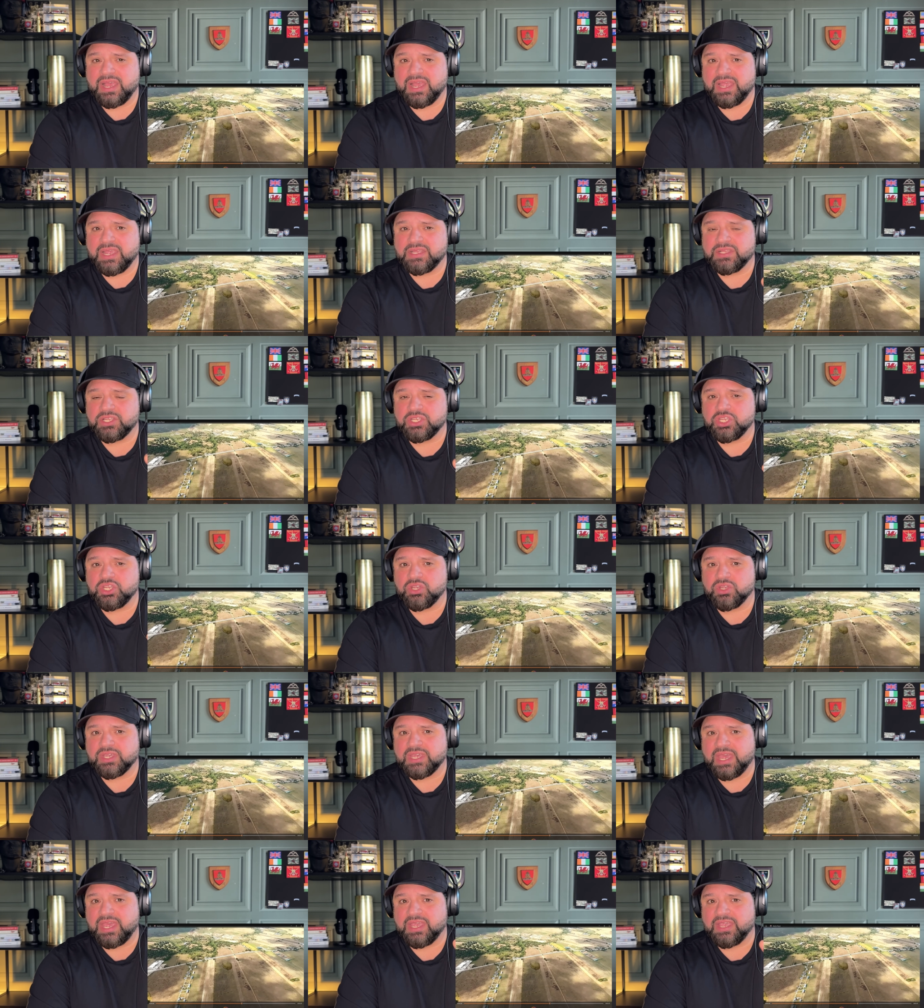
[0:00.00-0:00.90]
In the
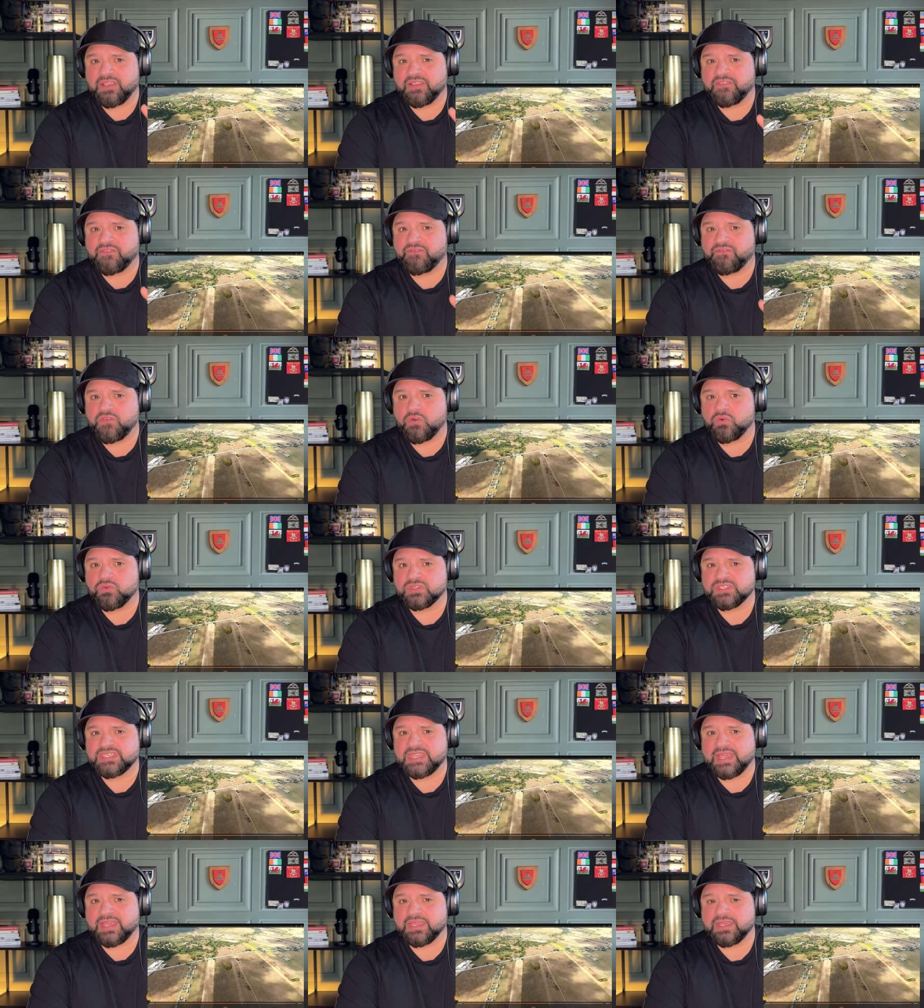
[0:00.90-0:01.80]
UK it's 4
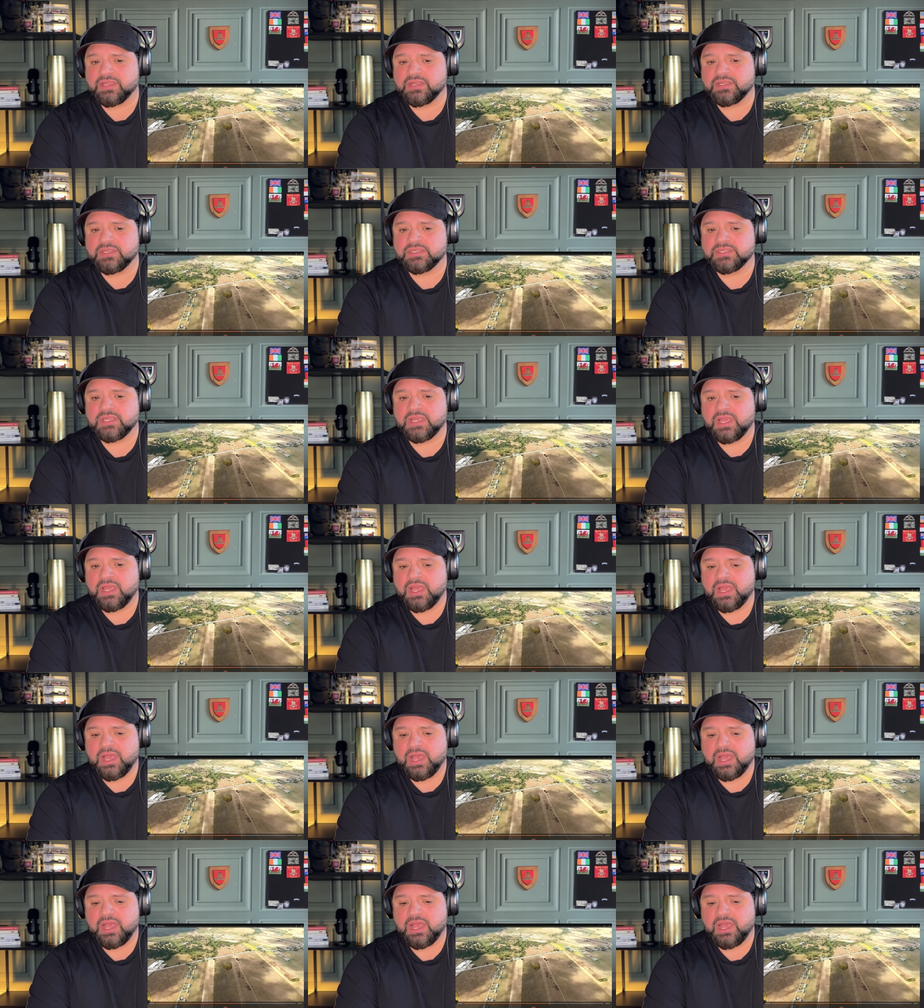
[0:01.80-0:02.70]
seconds.
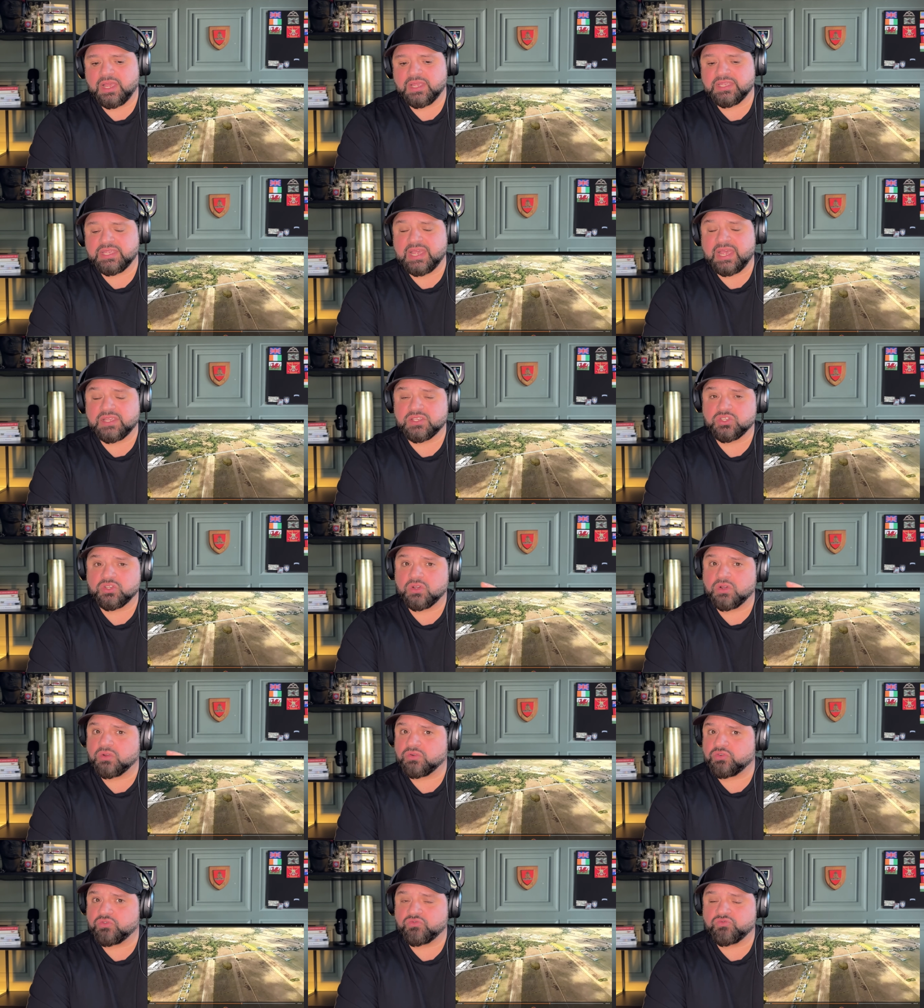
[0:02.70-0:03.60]
Yeah,
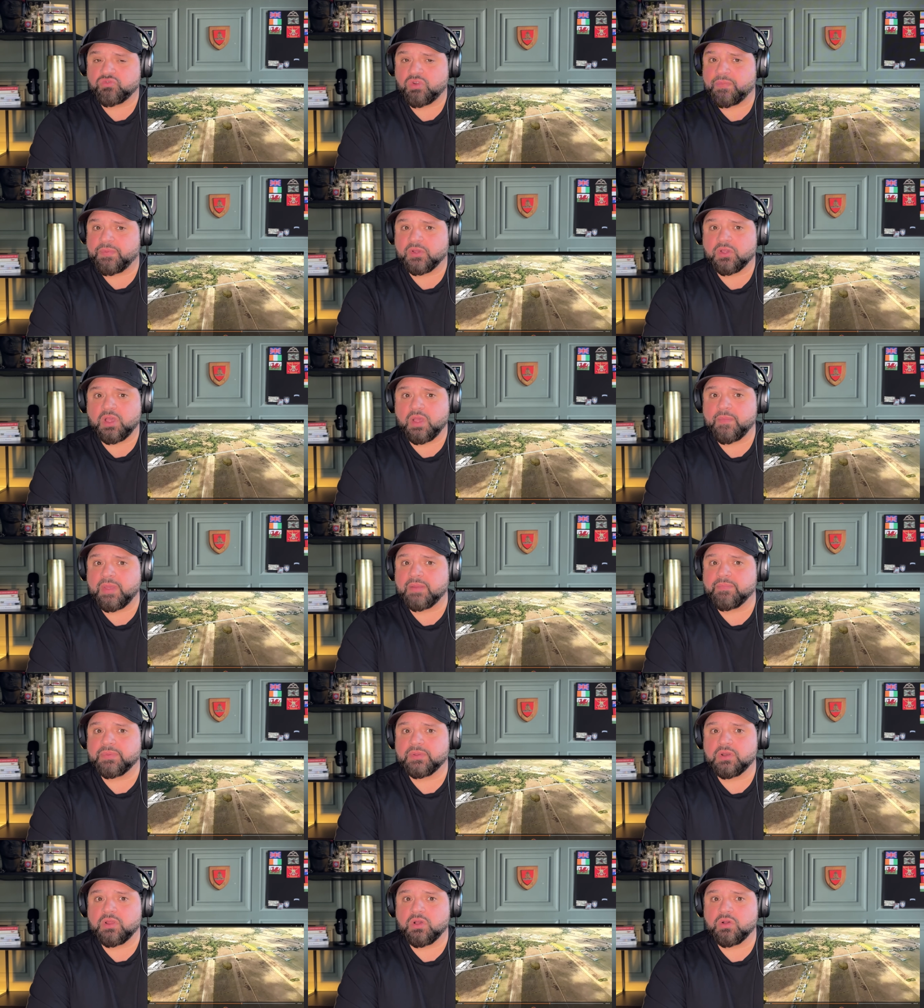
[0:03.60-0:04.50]
so drop a
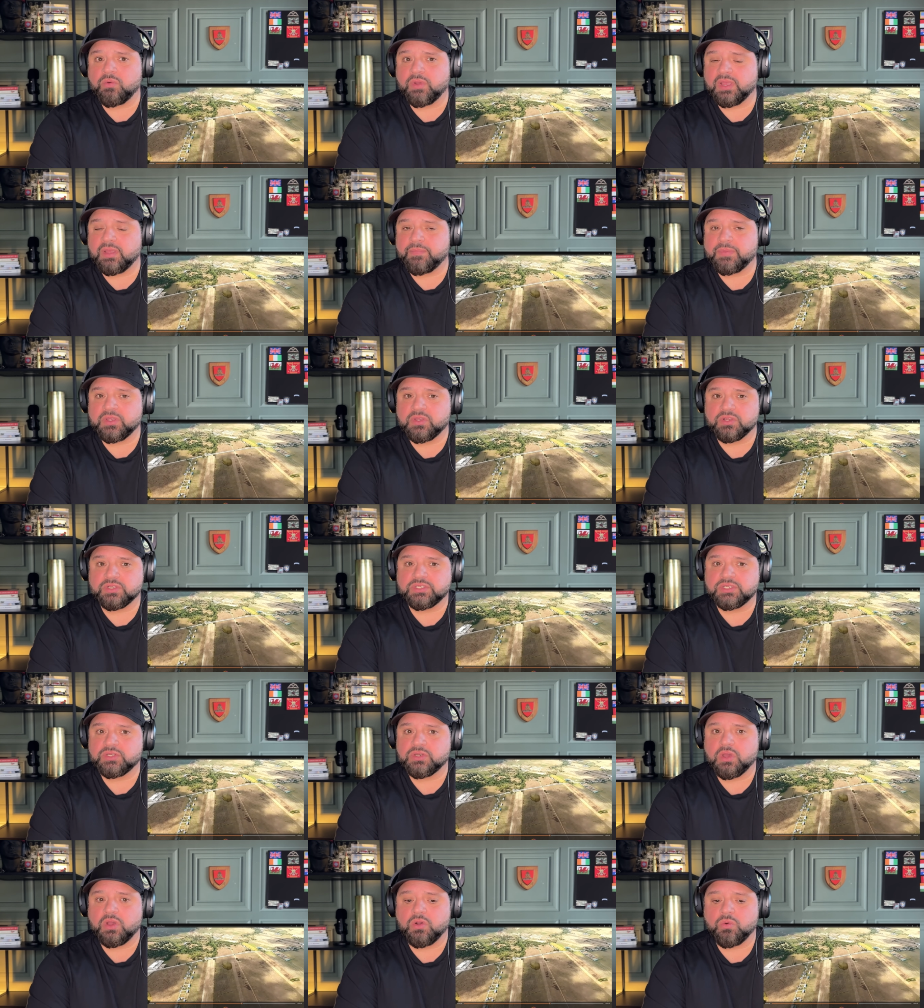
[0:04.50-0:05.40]
comment below. It'd be good
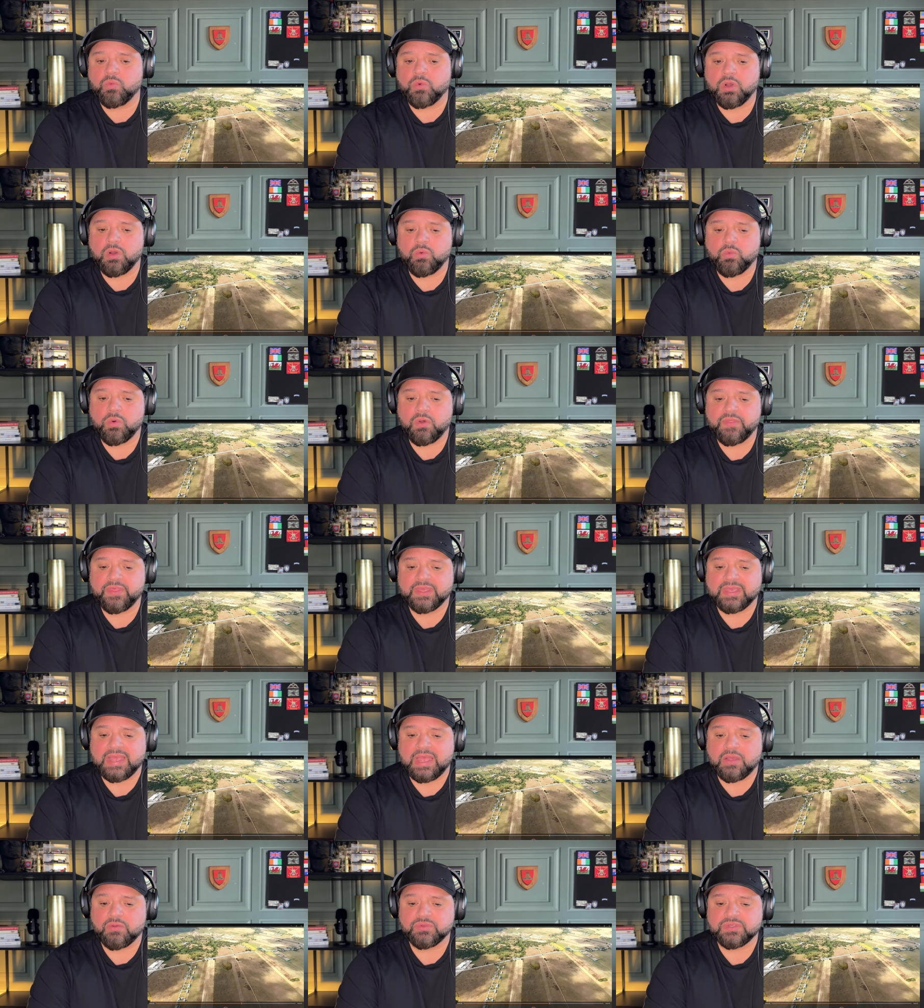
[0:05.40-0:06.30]
to know what the
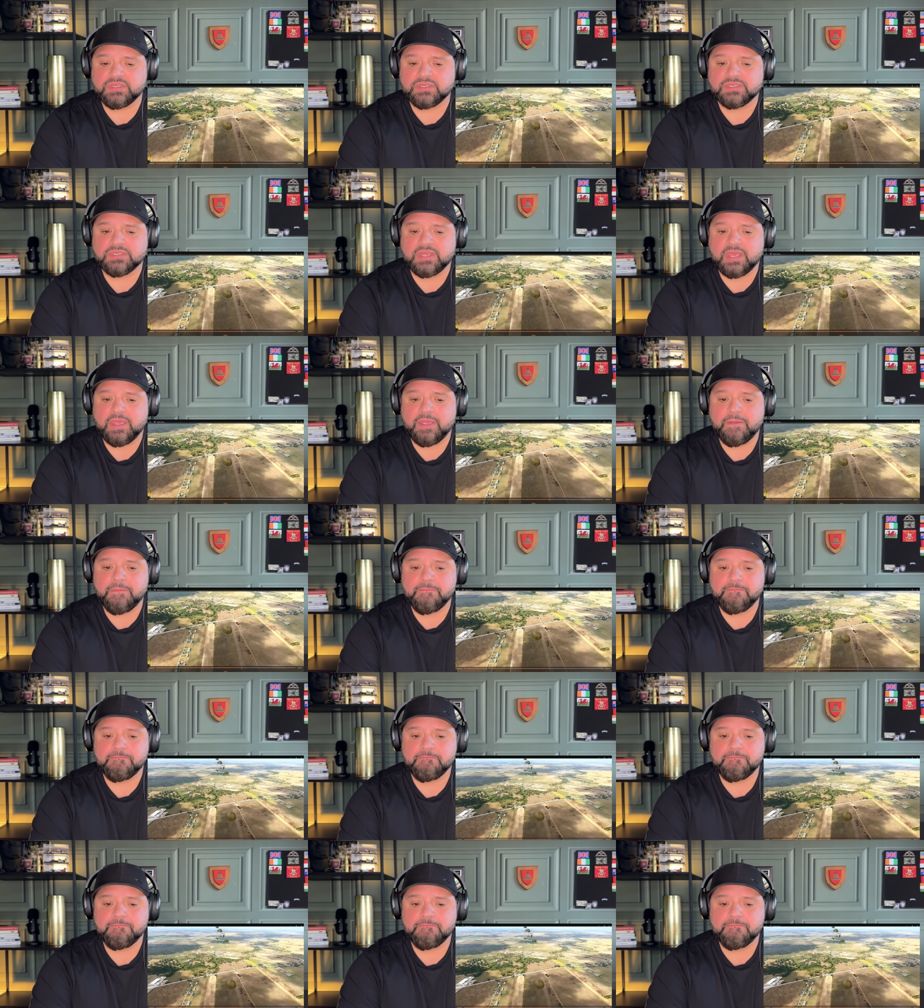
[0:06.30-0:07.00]
count is there.